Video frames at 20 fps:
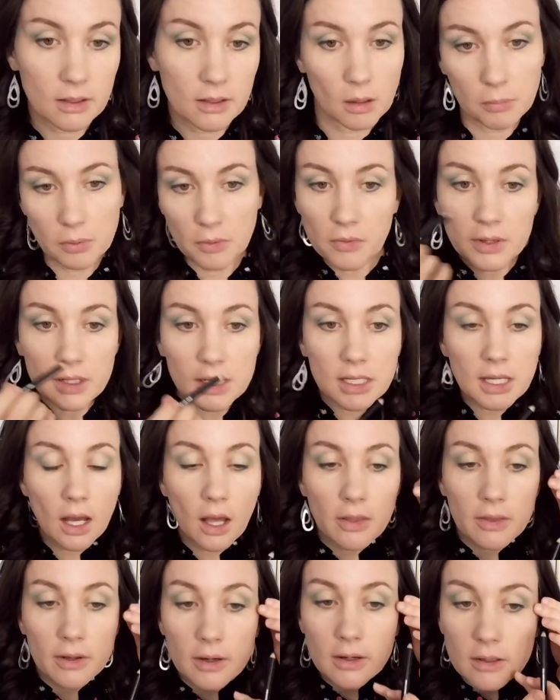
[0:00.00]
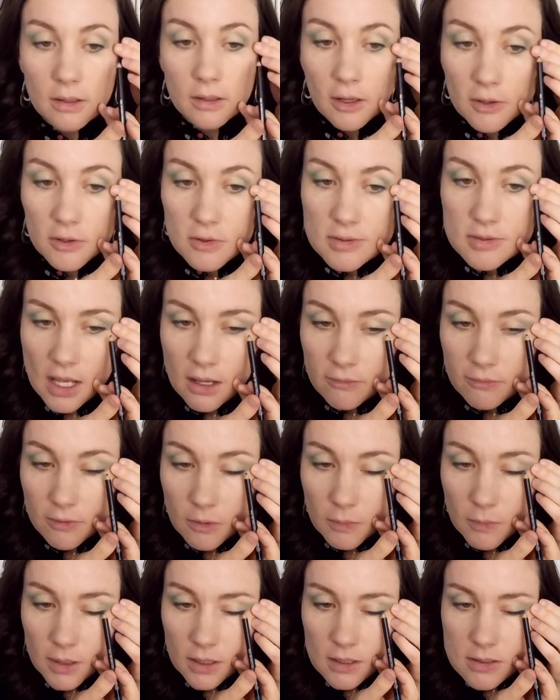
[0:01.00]
And I'll pull in a colored, and I'll use that
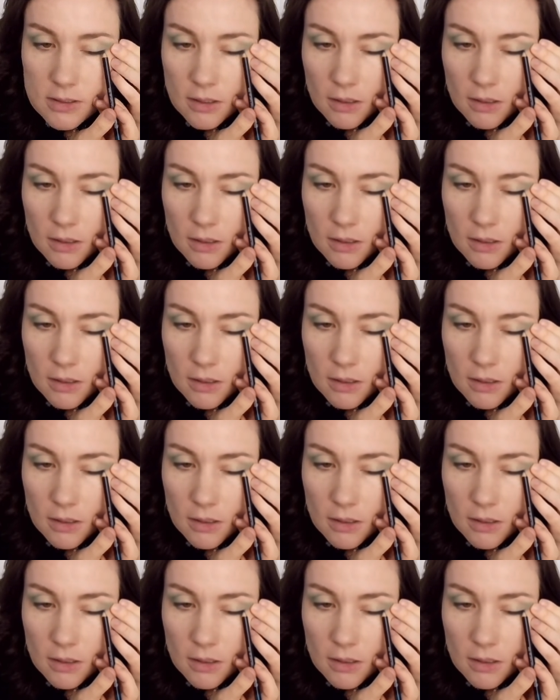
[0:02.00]
for a week or